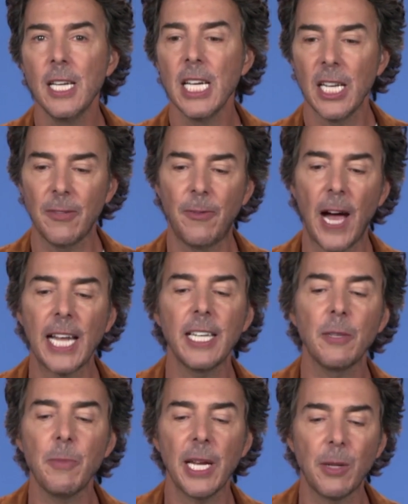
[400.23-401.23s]
if I
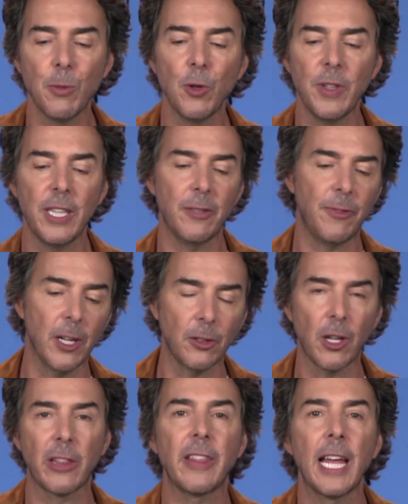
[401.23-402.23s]
didn't make a movie that
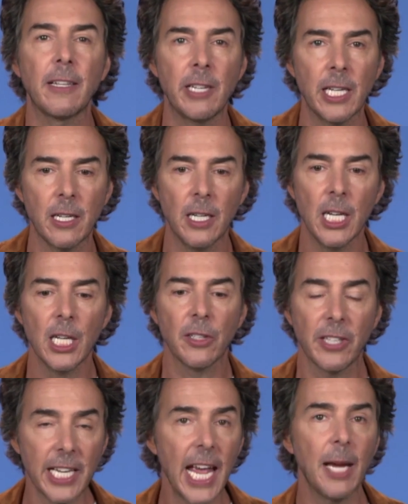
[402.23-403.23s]
felt authentic
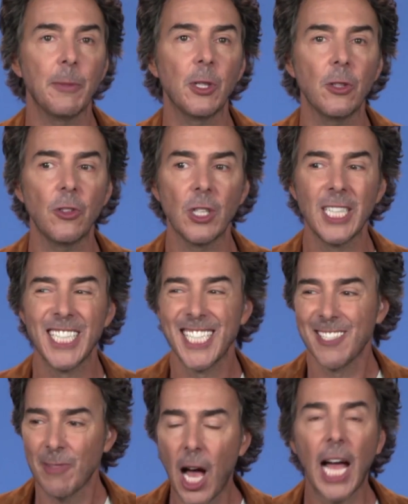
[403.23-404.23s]
to gamers,
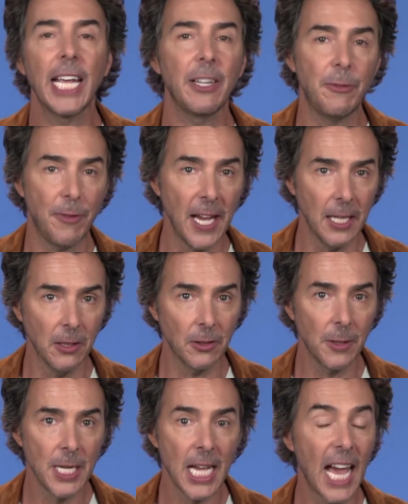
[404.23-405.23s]
I had
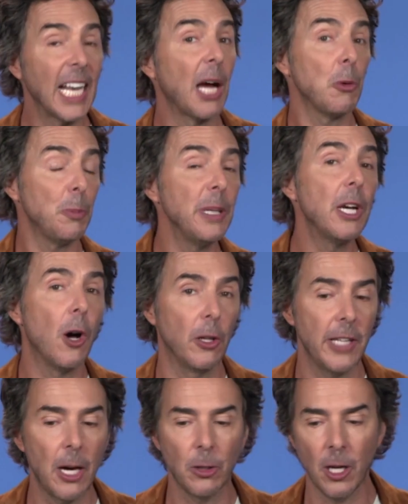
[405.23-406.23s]
failed, and I would be
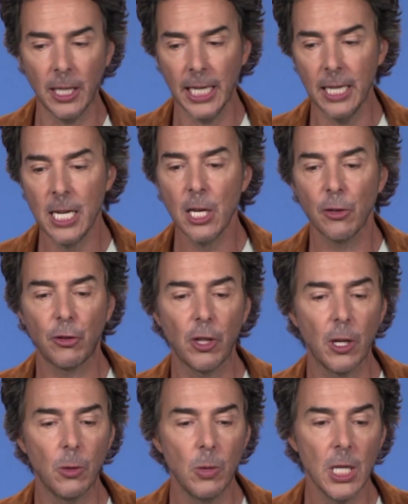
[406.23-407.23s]
called out on it.
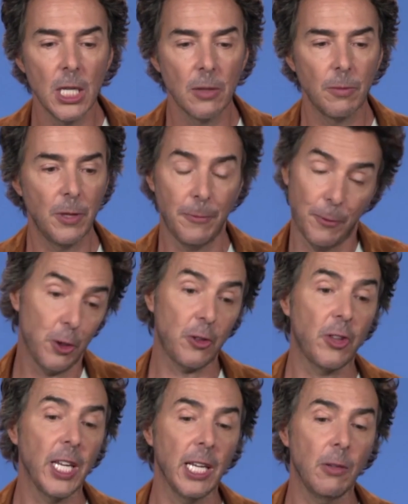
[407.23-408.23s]
So the
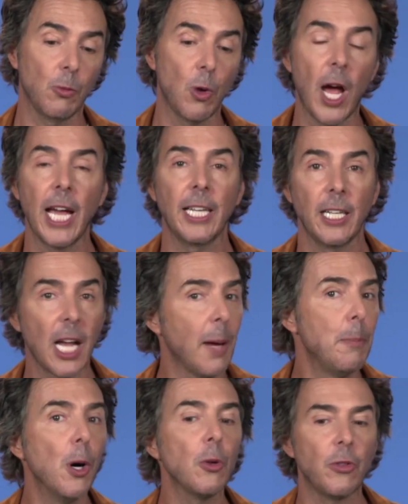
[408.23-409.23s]
first thing Ryan and I
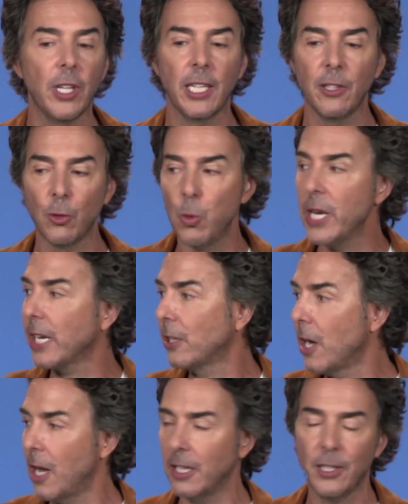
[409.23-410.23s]
both did is we
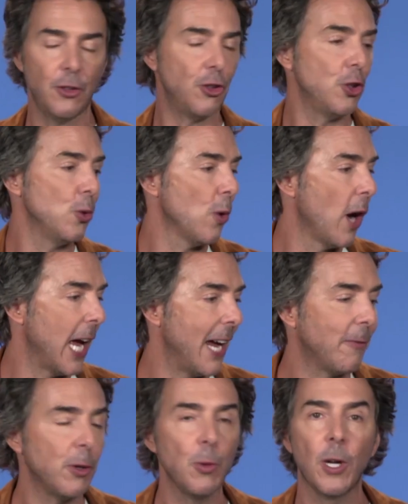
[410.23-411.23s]
acknowledged to
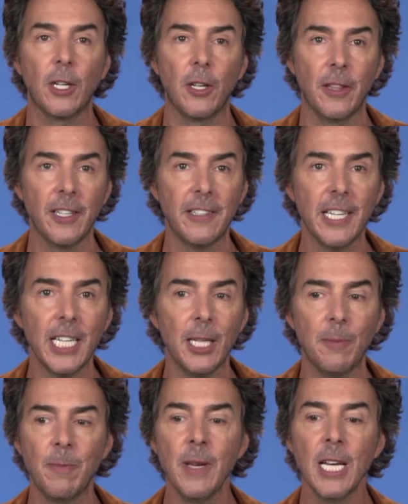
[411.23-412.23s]
everyone on the
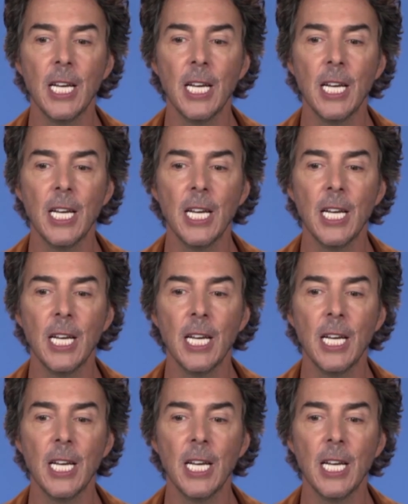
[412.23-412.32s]
team,